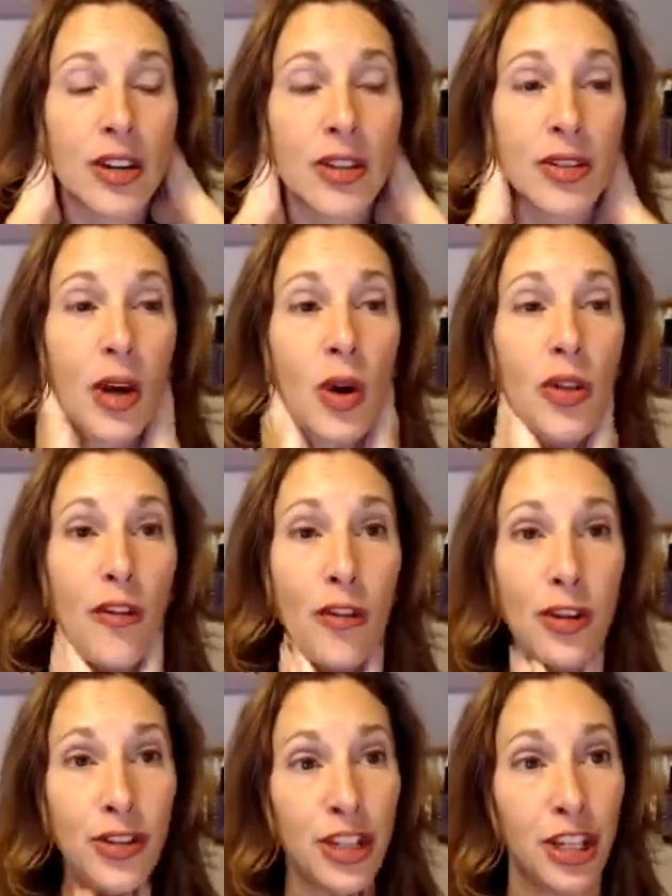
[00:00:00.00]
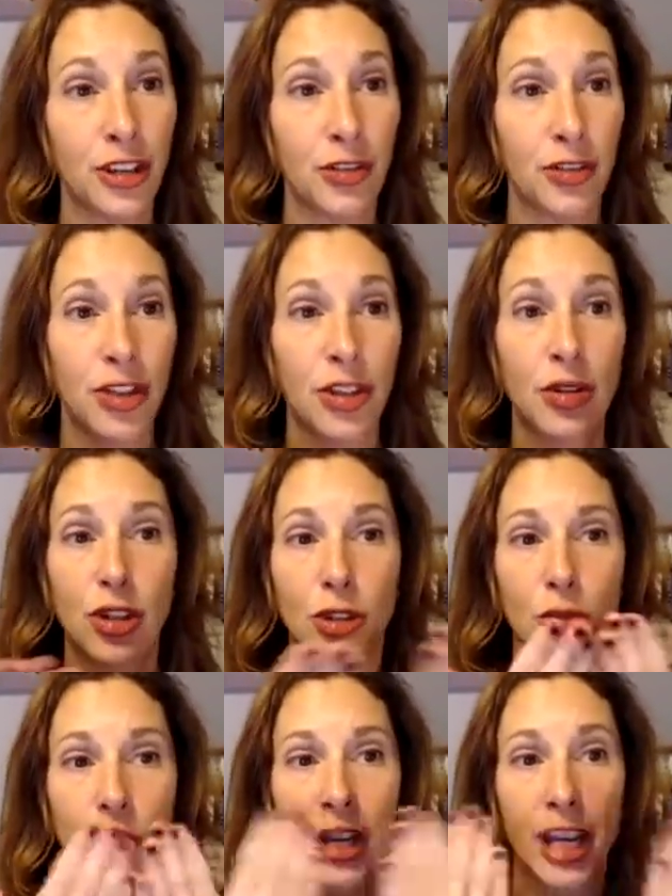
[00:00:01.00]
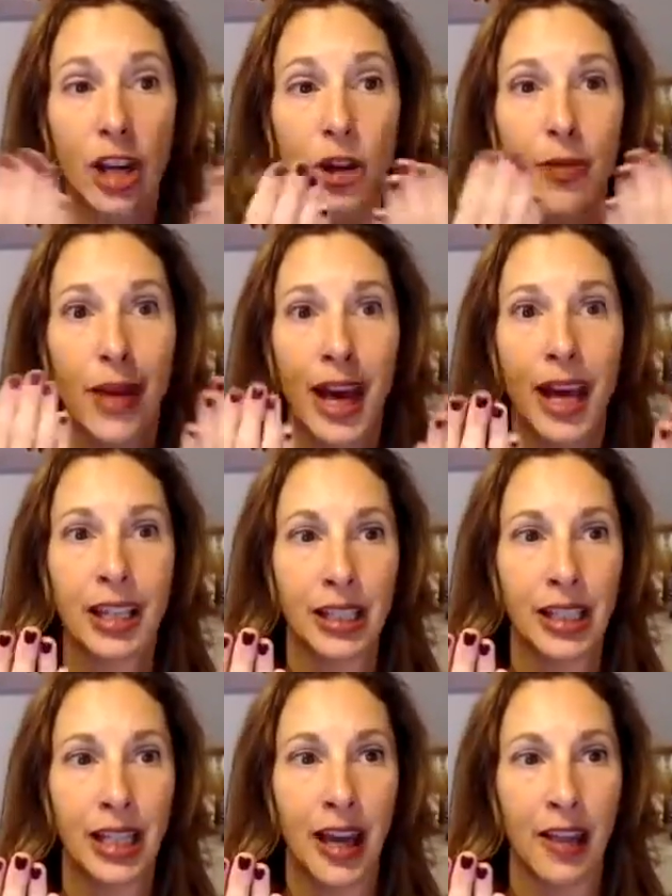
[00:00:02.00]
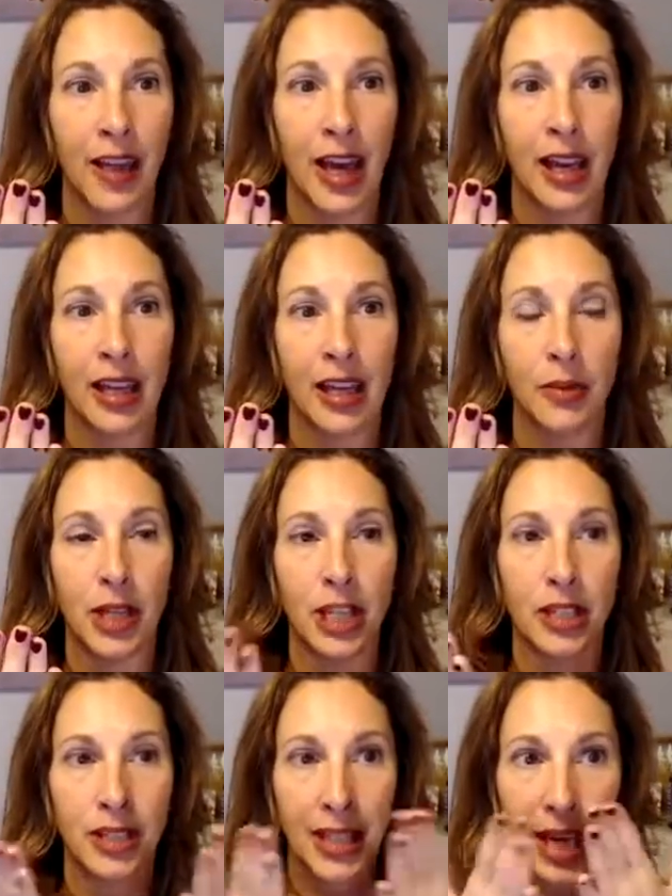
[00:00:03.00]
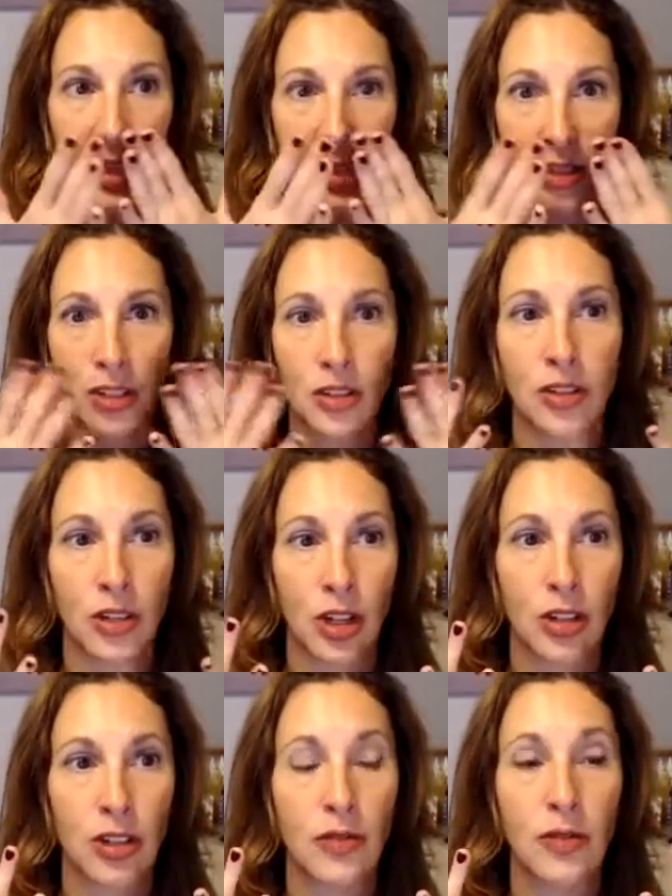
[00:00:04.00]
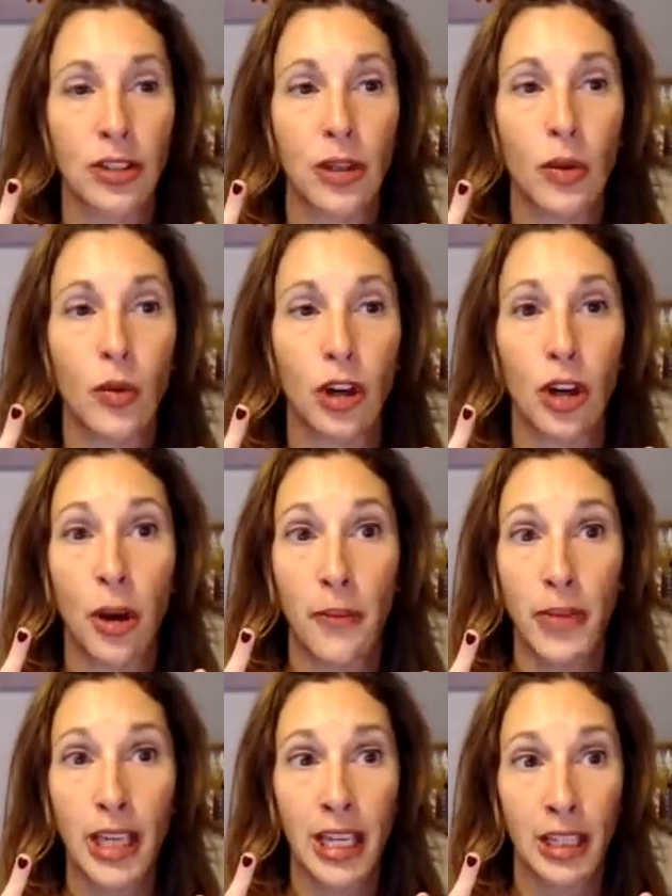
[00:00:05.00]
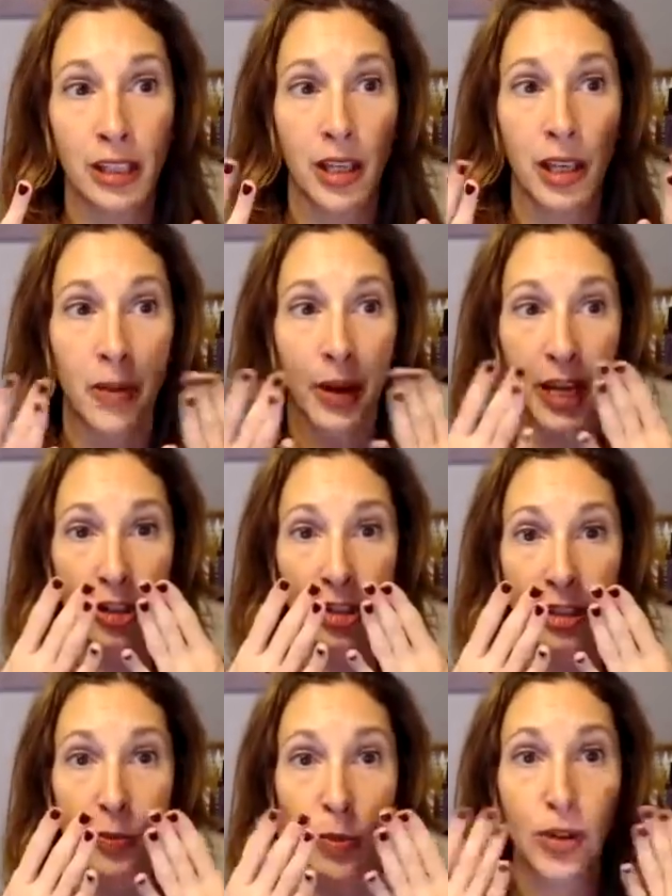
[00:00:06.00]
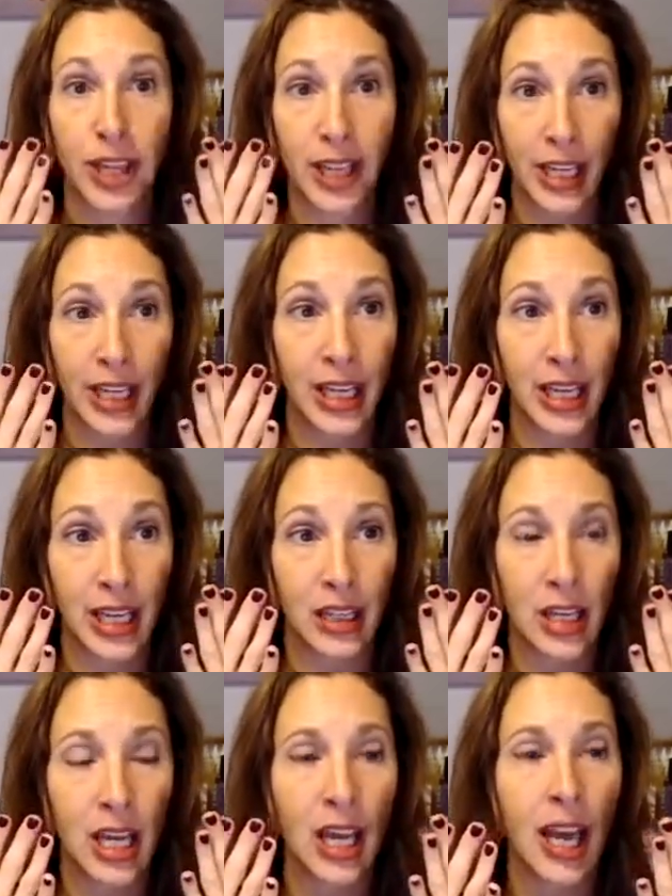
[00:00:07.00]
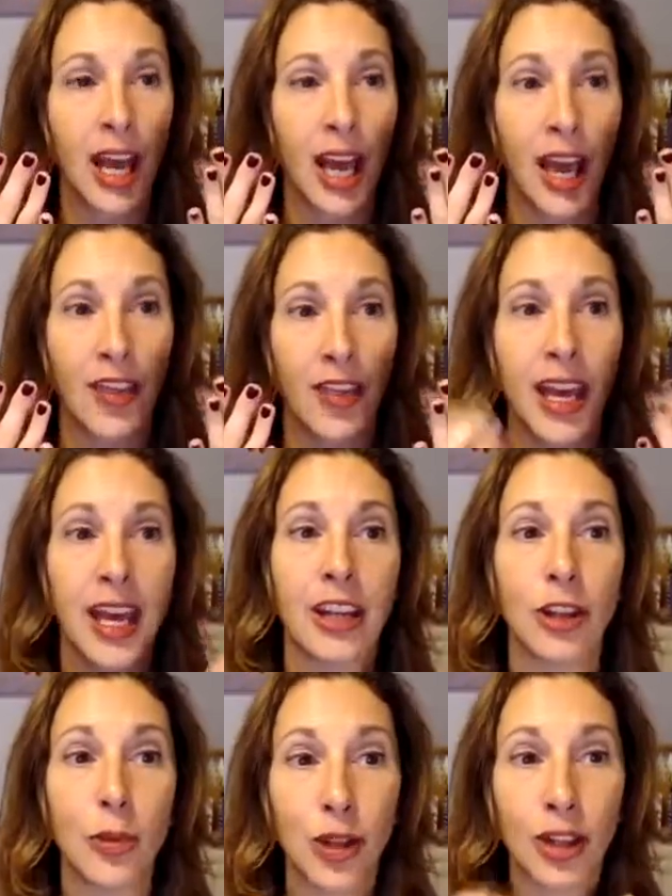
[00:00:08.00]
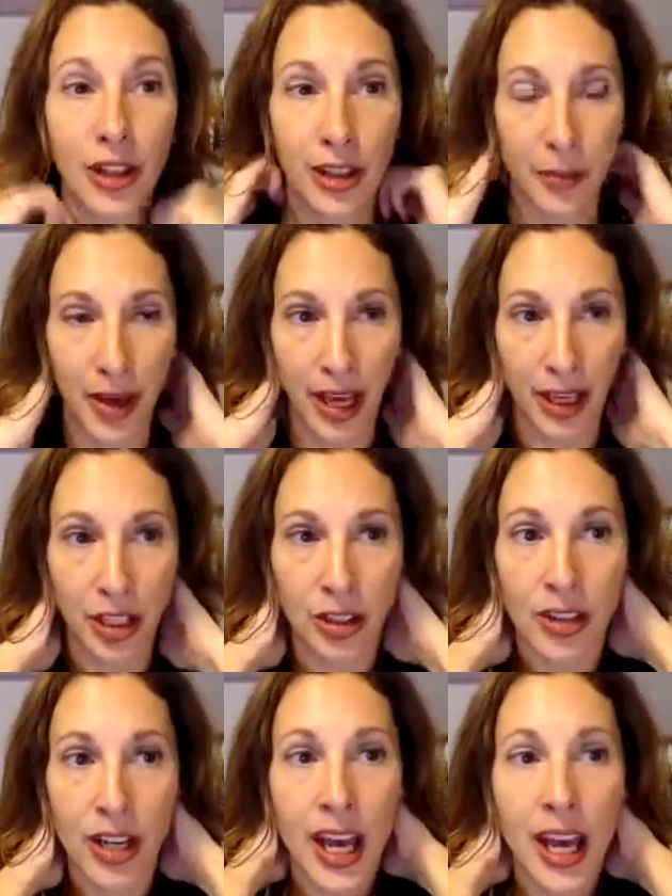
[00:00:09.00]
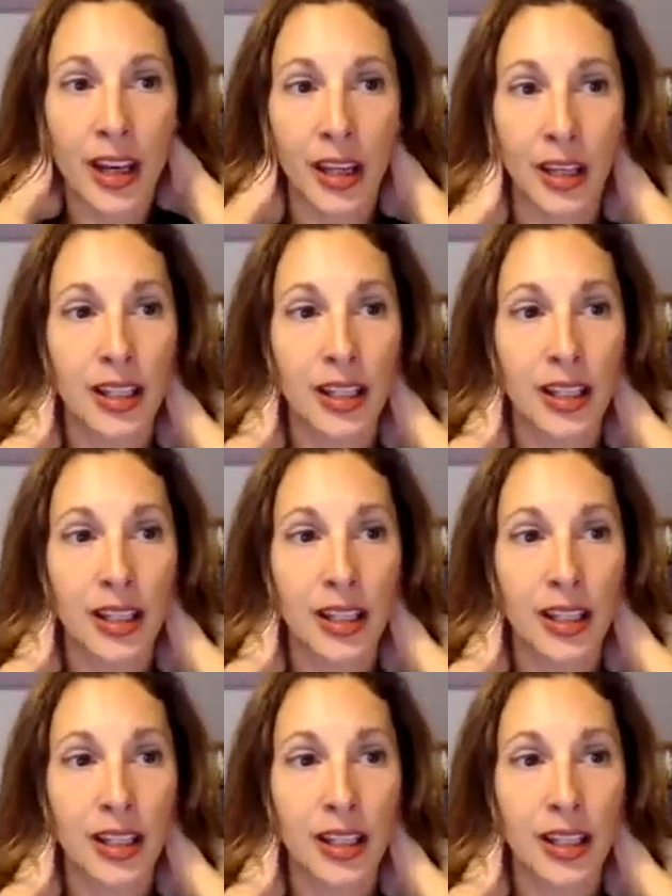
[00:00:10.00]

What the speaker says: So the first thing you do is you want to aromatically get that in, because that's going to start to really work immediately by just breathing it in. And then you put it on the back of your neck,